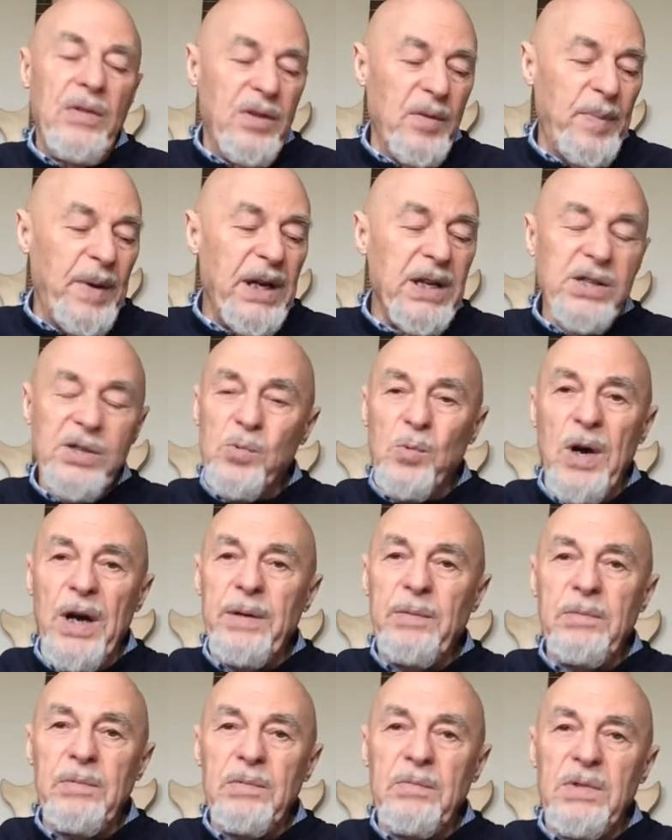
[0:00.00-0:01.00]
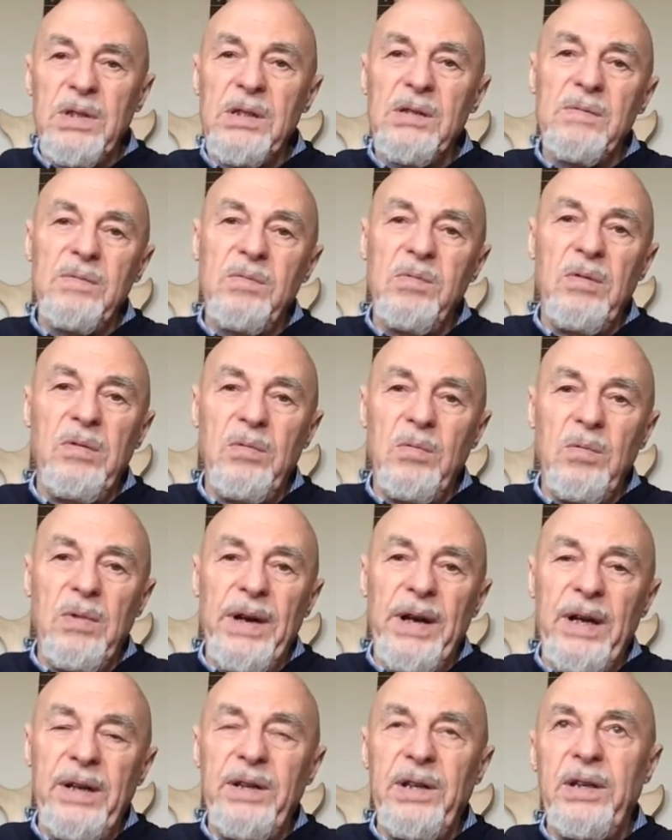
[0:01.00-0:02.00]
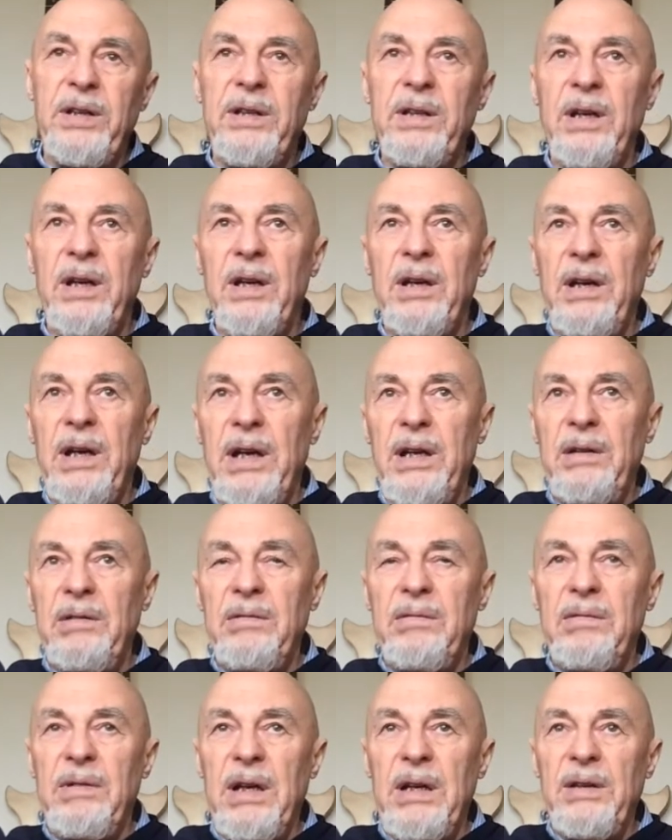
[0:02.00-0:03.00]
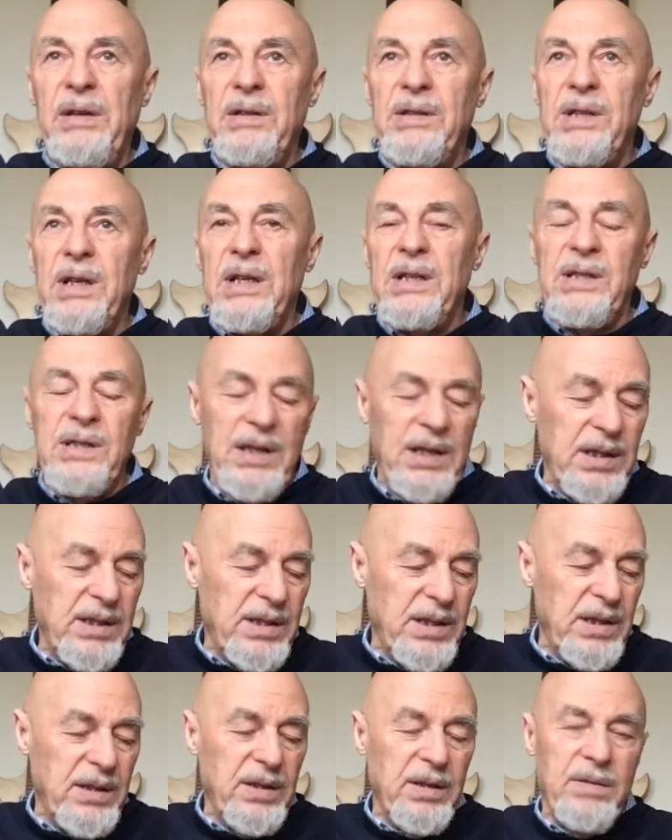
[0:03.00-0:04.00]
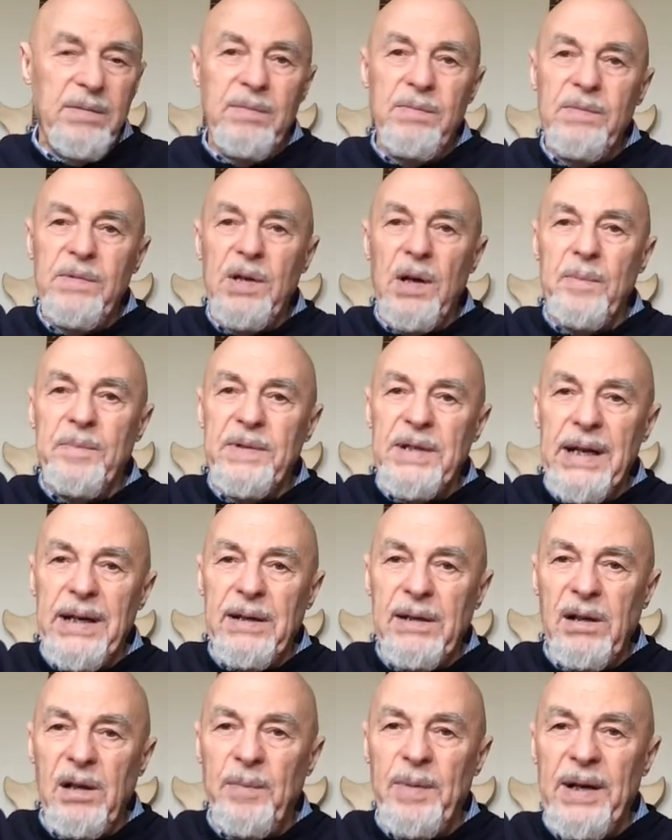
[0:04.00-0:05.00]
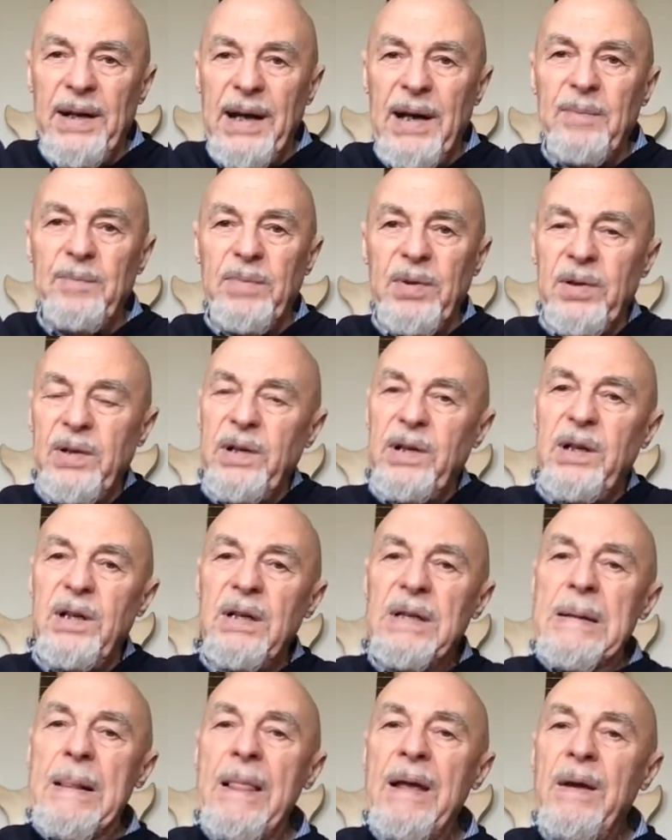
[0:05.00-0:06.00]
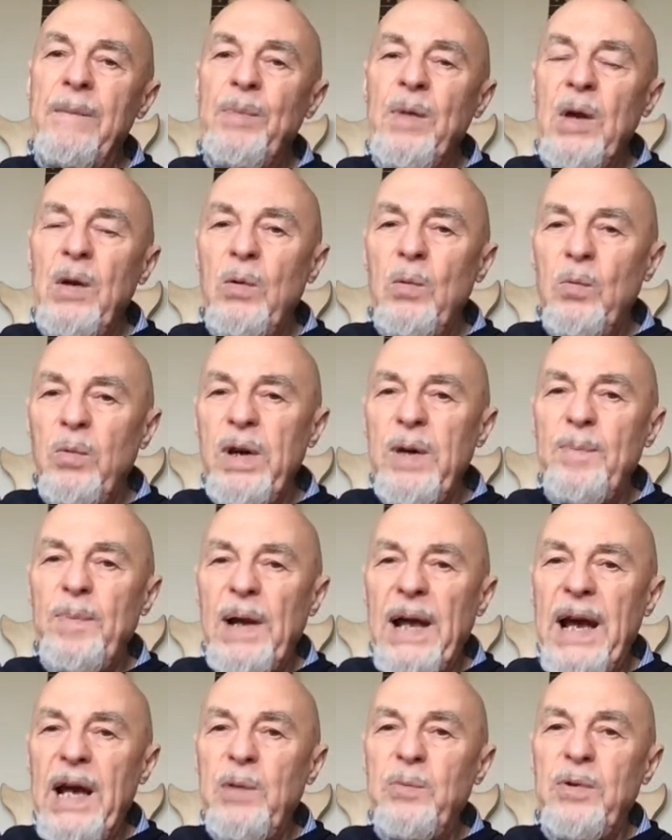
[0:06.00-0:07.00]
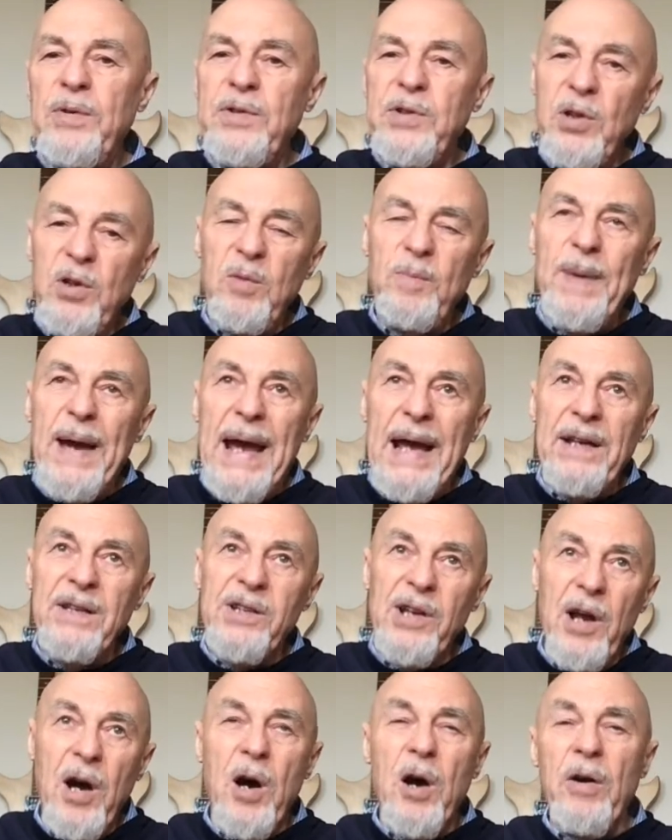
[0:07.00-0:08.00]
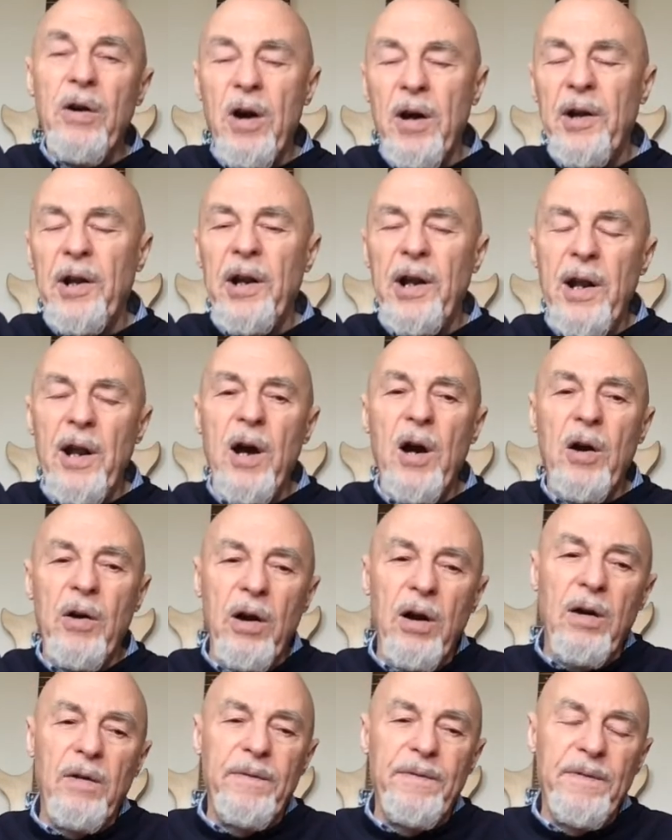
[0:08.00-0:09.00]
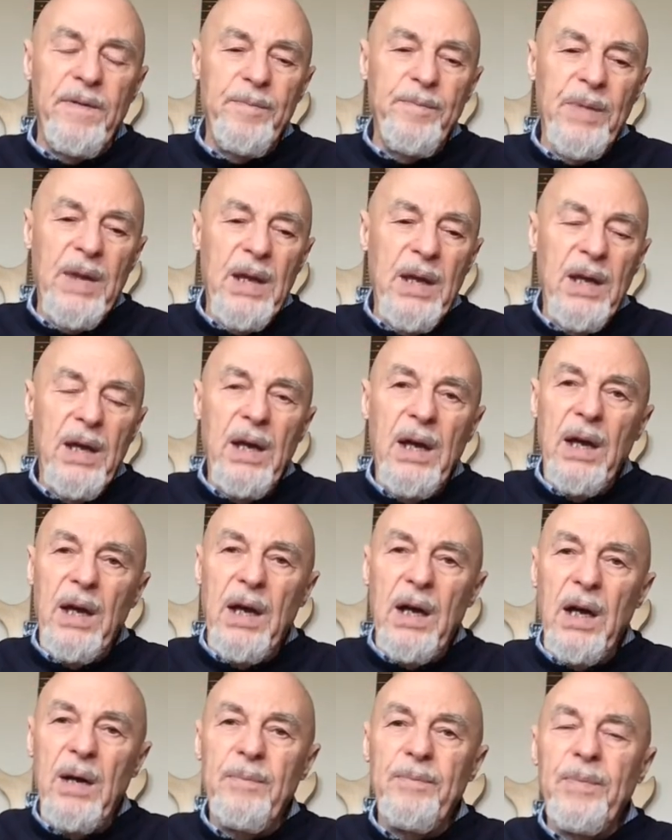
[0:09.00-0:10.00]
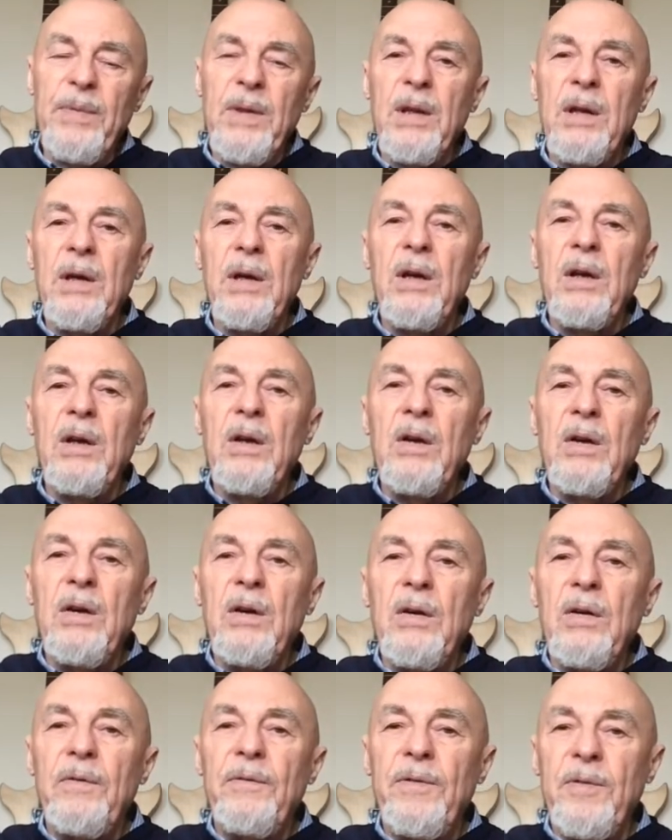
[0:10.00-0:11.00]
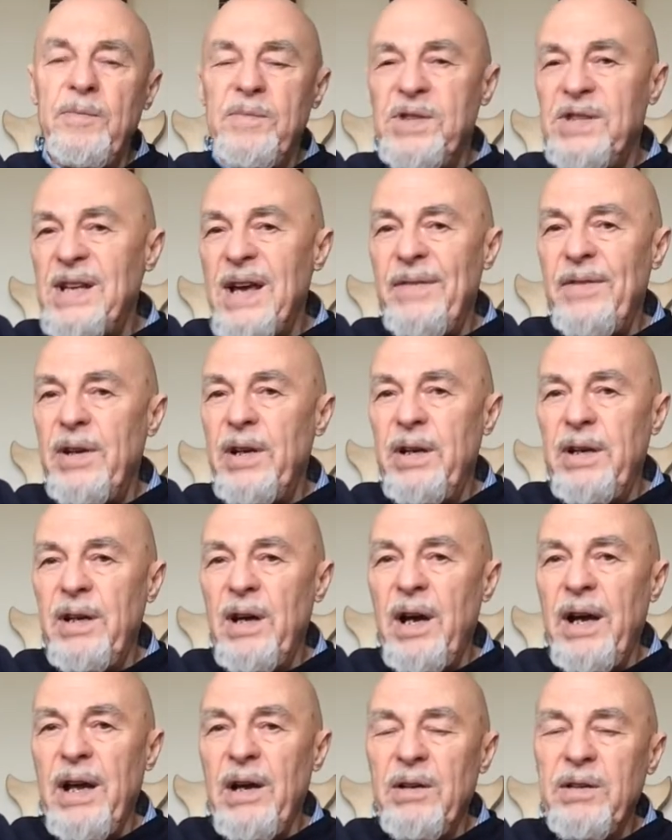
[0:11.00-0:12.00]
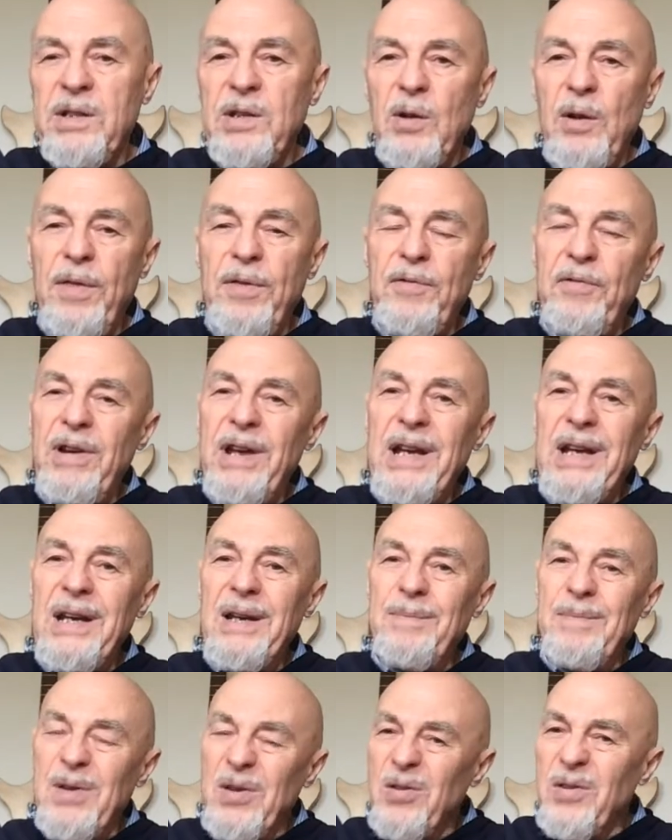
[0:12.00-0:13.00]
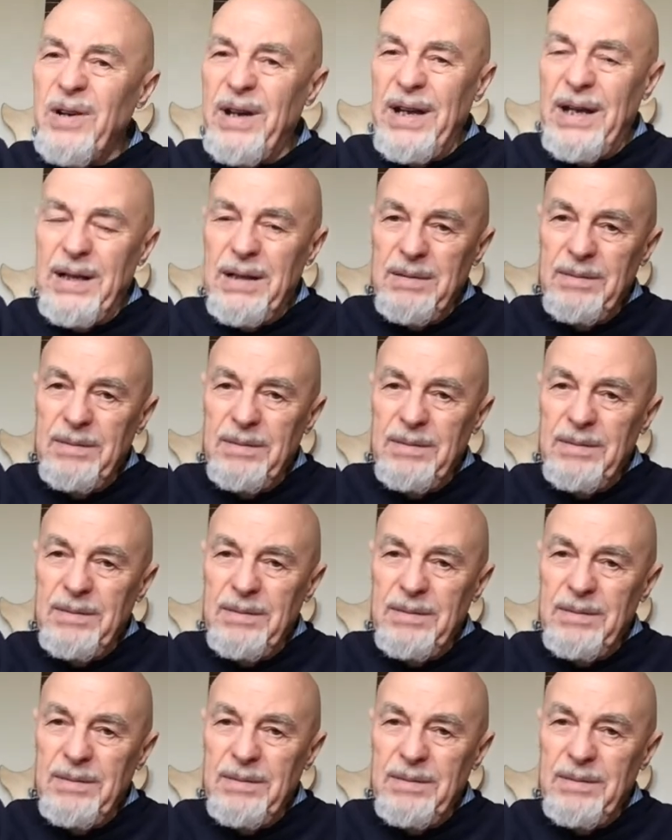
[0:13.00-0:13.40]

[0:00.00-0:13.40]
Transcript: biggest one was when I did in the 60s, did the Top 10 Club in Hamburg. We played with 2 bands, an hour on and an hour off, from 7 at night until 3 in the morning,